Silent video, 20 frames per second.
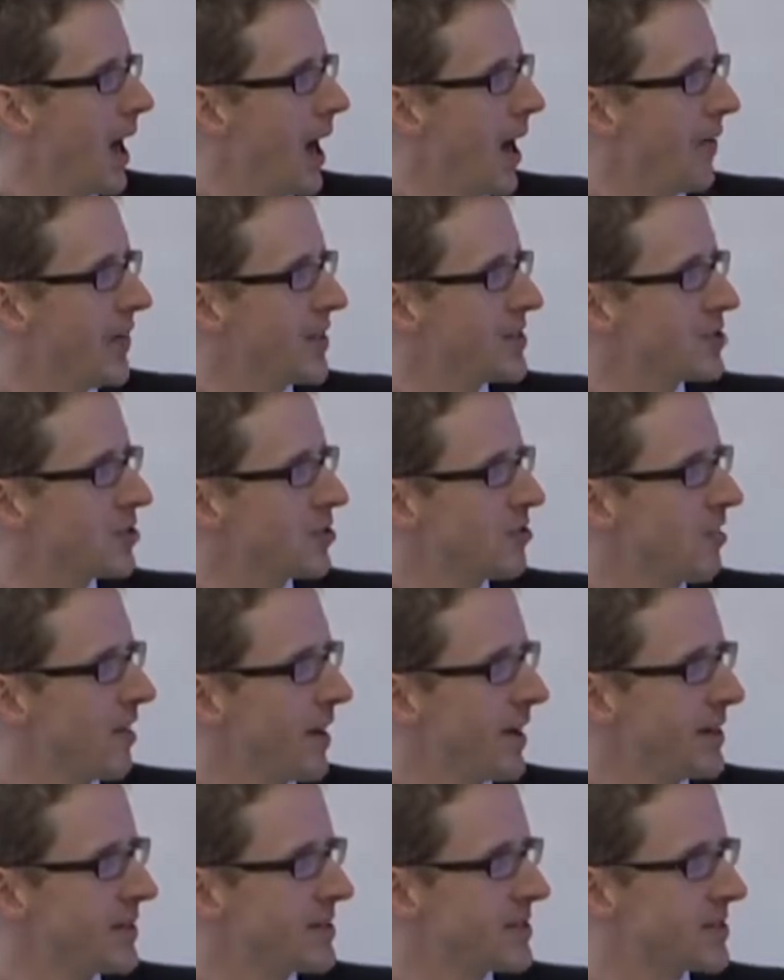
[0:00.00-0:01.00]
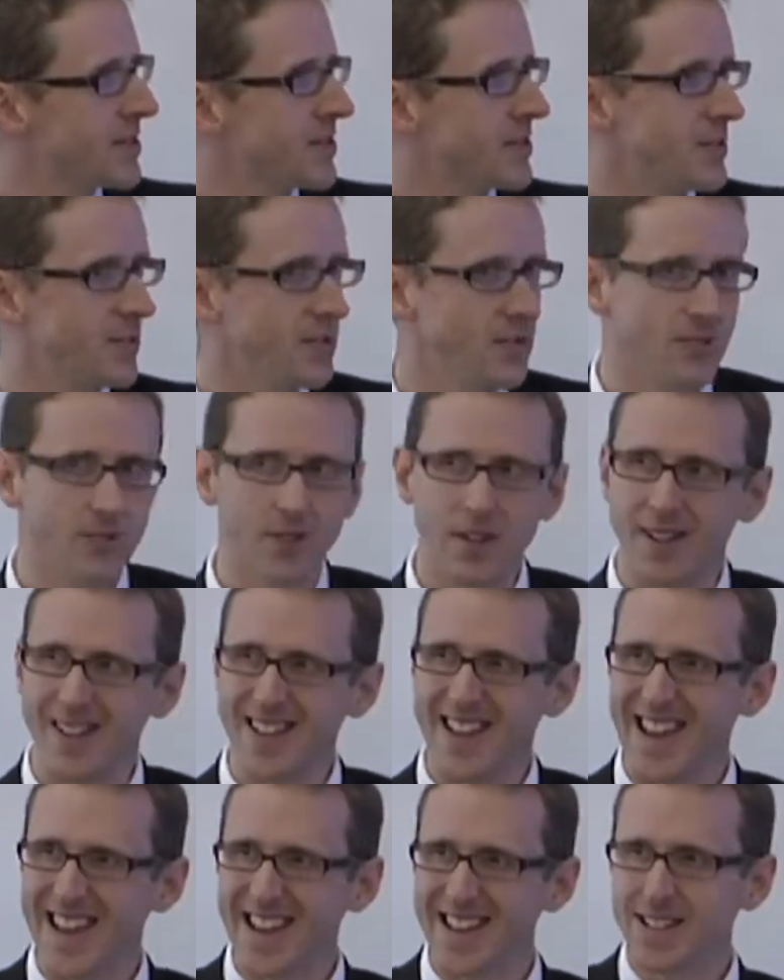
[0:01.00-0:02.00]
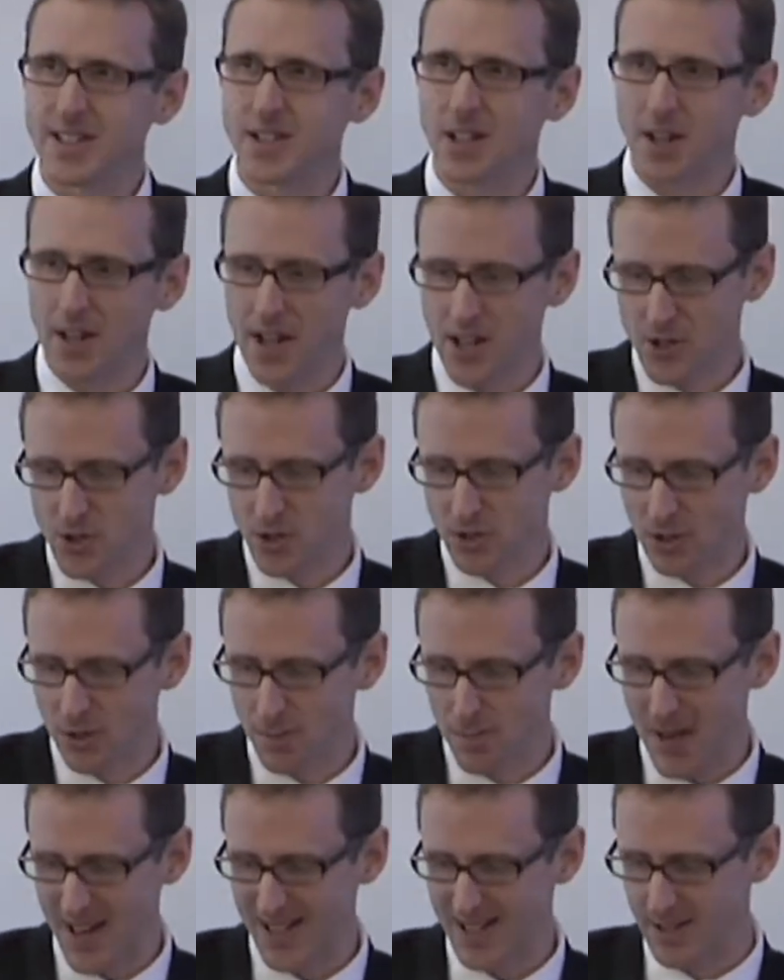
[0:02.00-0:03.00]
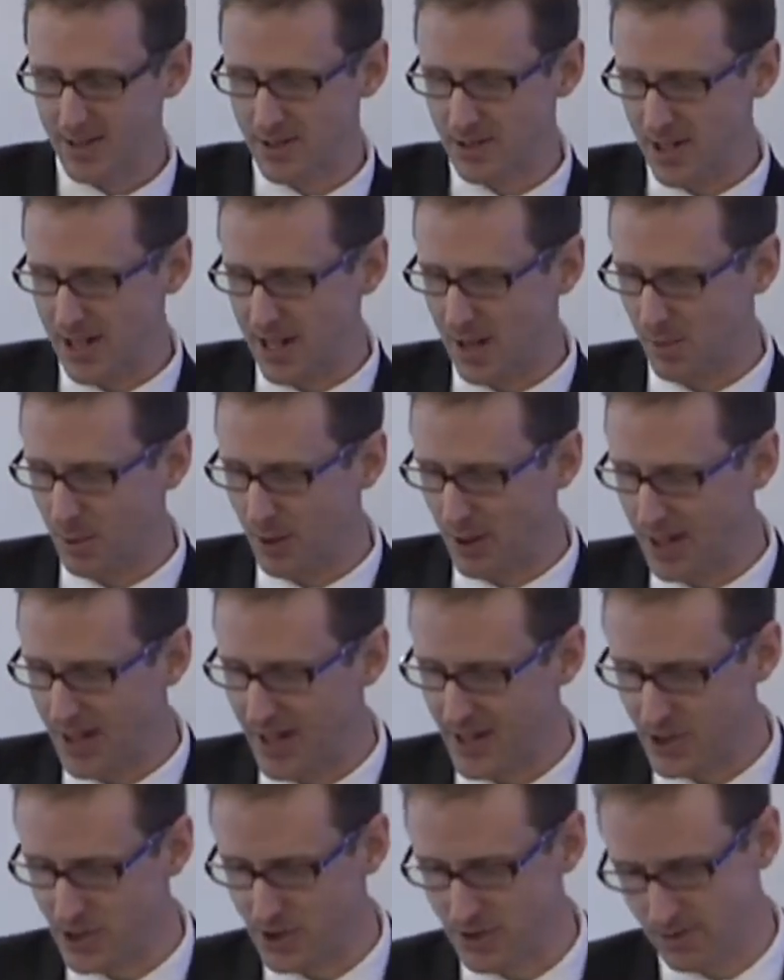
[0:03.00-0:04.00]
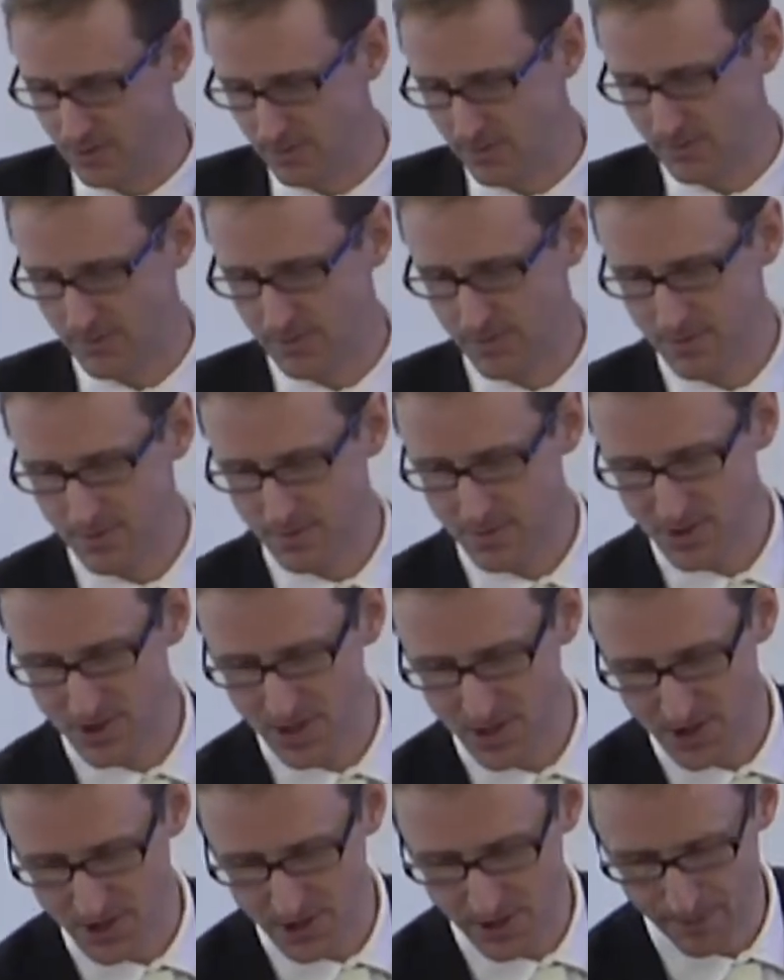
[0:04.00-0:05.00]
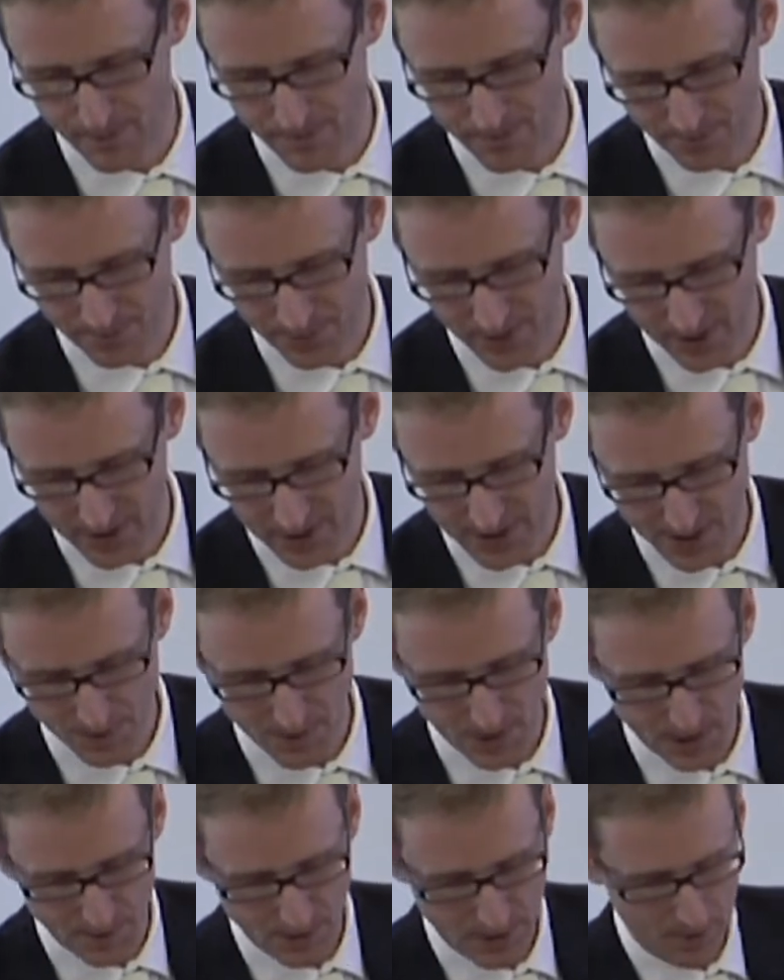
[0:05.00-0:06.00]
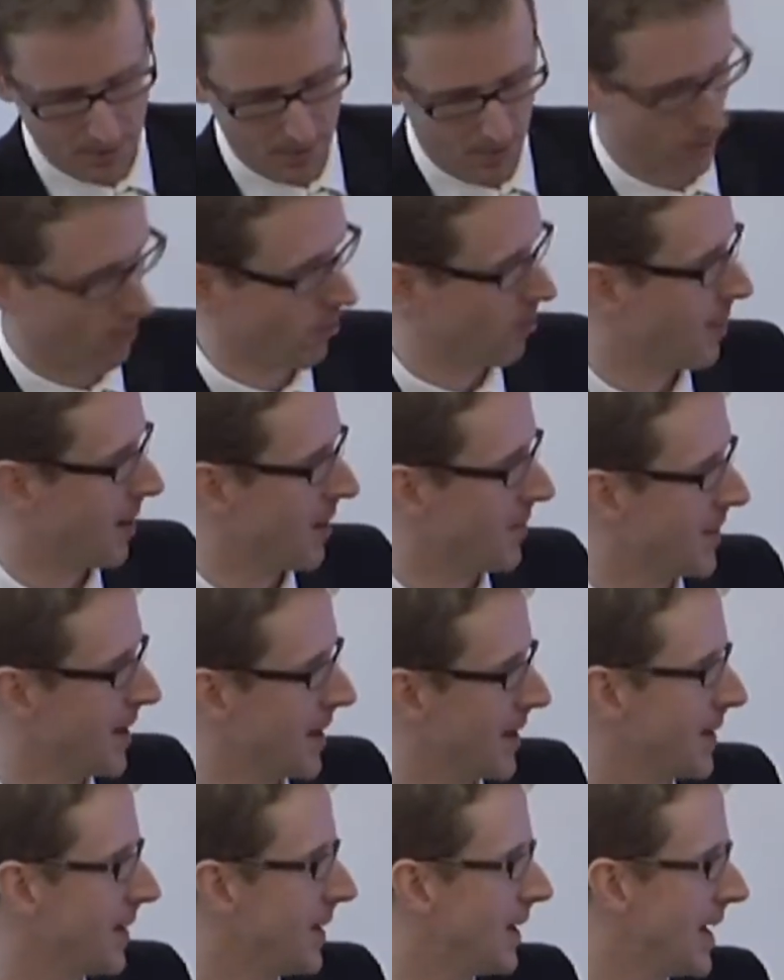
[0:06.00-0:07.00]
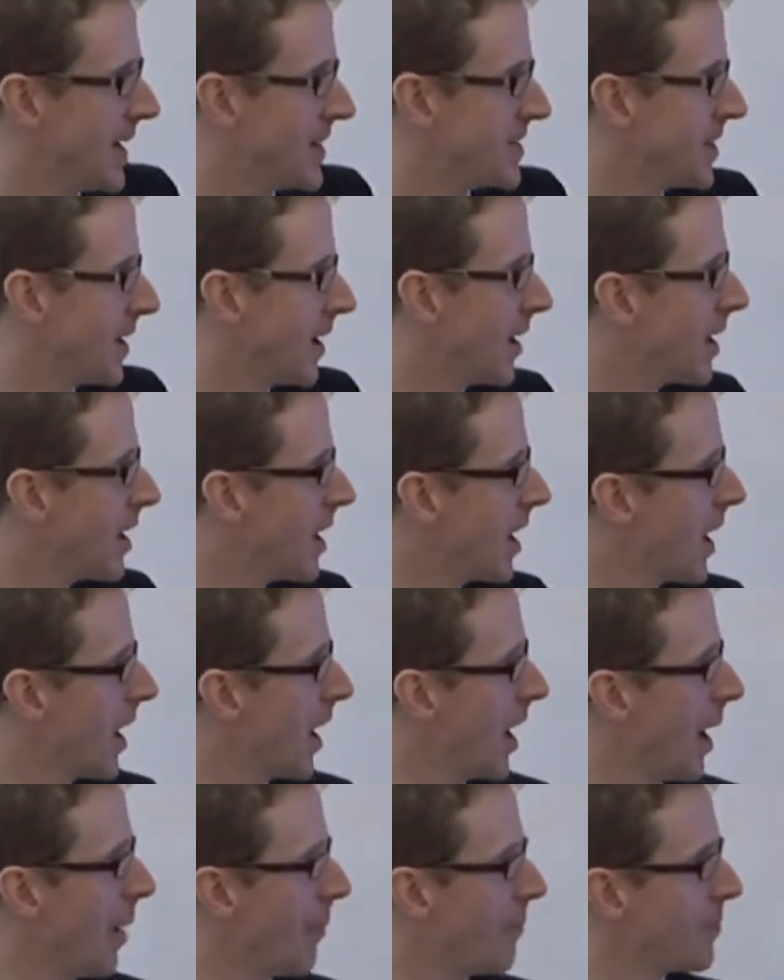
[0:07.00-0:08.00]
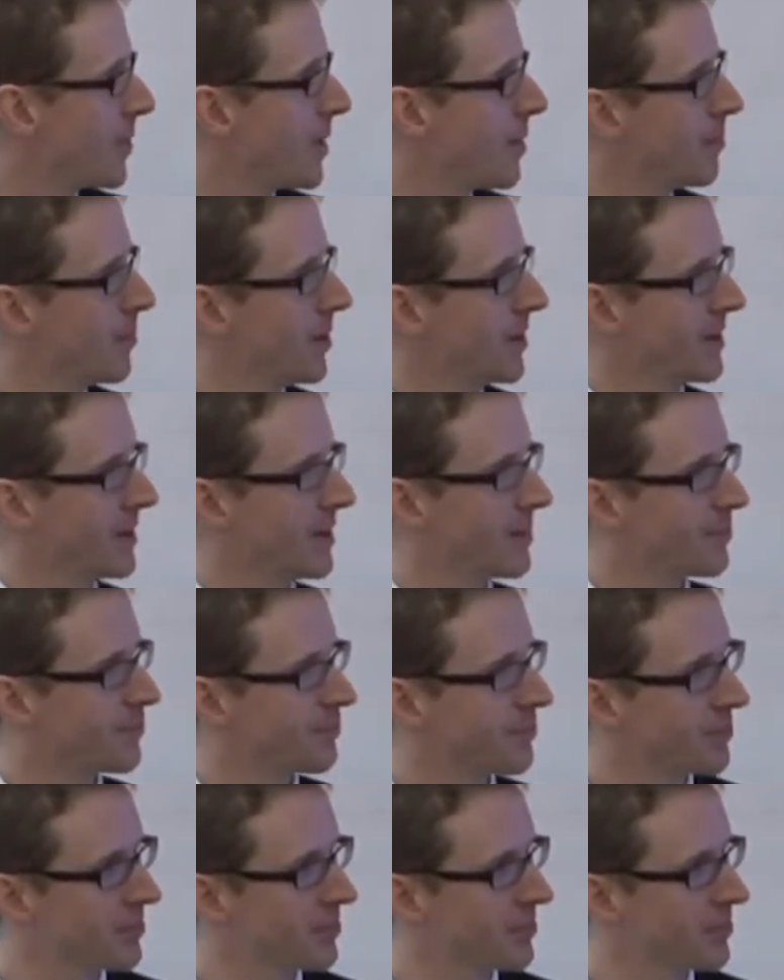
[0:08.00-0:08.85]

And this creates the international patent application system. I'll explain a bit more about that later. But it